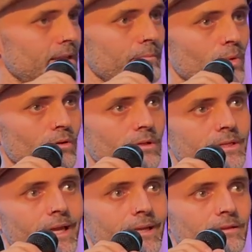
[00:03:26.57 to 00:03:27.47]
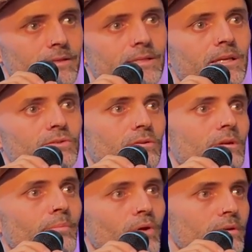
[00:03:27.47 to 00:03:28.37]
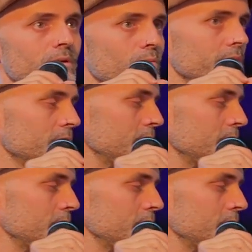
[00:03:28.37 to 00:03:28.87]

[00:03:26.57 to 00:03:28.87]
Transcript: that model and added this extra component, which